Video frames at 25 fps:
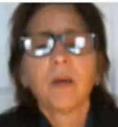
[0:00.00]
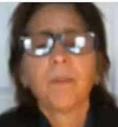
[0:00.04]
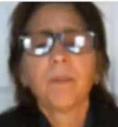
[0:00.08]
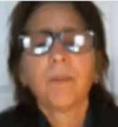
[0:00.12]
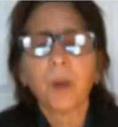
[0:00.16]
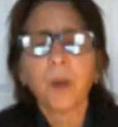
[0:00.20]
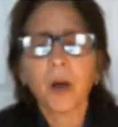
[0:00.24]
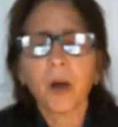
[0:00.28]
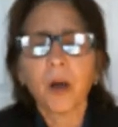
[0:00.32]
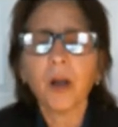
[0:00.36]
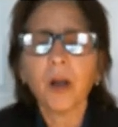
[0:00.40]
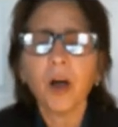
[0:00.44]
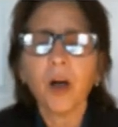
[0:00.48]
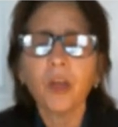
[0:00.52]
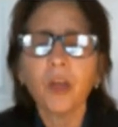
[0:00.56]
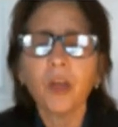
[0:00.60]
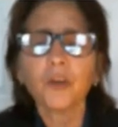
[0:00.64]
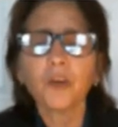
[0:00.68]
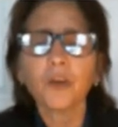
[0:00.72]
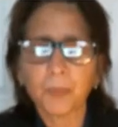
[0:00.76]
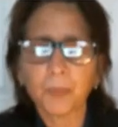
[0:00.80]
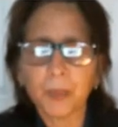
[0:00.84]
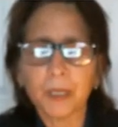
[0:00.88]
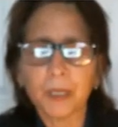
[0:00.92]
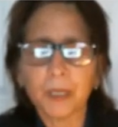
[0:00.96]
but
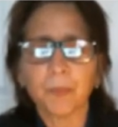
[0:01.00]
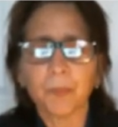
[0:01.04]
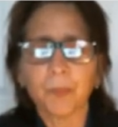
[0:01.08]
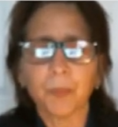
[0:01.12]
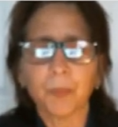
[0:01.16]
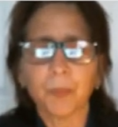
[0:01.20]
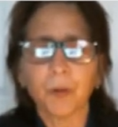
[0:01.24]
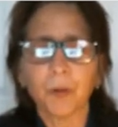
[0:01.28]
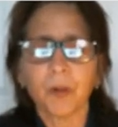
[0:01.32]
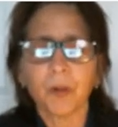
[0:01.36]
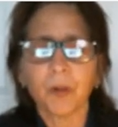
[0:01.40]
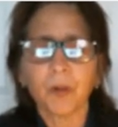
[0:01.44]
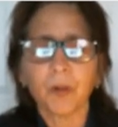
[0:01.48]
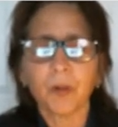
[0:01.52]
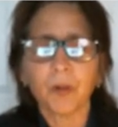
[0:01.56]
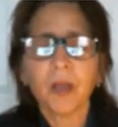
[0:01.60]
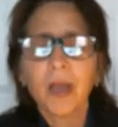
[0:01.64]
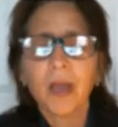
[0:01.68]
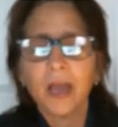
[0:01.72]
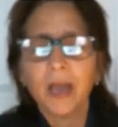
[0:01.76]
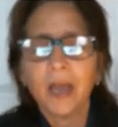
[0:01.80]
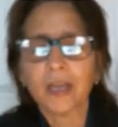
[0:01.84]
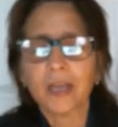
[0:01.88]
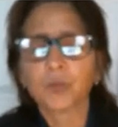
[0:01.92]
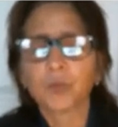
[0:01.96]
other people
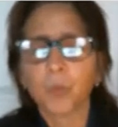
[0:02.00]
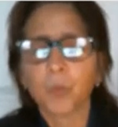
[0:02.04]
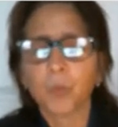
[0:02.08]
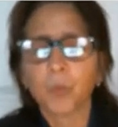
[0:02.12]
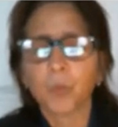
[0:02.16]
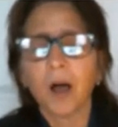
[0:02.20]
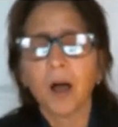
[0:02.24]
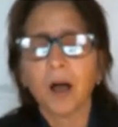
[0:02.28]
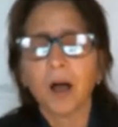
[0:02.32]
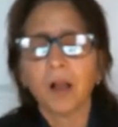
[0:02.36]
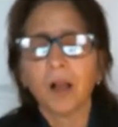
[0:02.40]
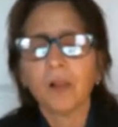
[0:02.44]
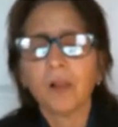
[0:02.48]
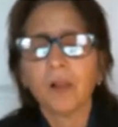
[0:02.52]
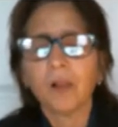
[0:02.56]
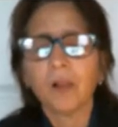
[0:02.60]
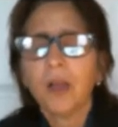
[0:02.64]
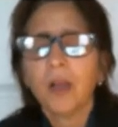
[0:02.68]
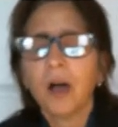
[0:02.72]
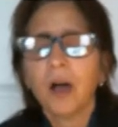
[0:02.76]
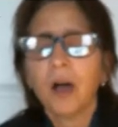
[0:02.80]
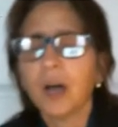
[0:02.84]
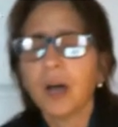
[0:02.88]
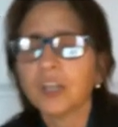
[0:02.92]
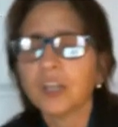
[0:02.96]
as well.
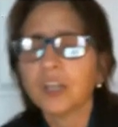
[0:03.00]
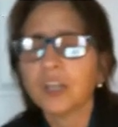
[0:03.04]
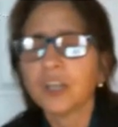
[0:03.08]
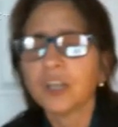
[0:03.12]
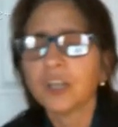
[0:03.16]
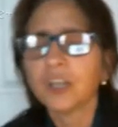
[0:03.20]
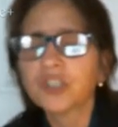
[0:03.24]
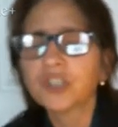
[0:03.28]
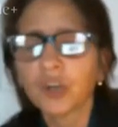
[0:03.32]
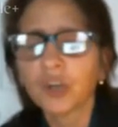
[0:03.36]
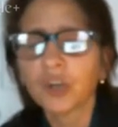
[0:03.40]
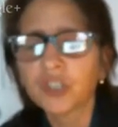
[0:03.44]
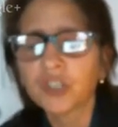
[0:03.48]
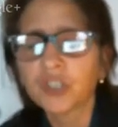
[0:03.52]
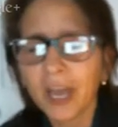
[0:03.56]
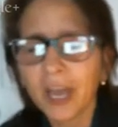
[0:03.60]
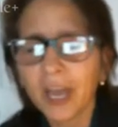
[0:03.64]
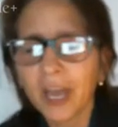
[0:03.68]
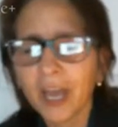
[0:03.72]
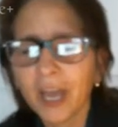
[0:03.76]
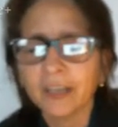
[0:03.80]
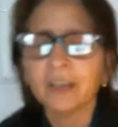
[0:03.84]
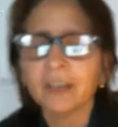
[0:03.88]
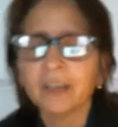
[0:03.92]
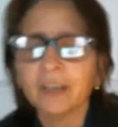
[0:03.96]
So
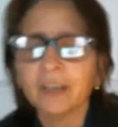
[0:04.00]
Jenny,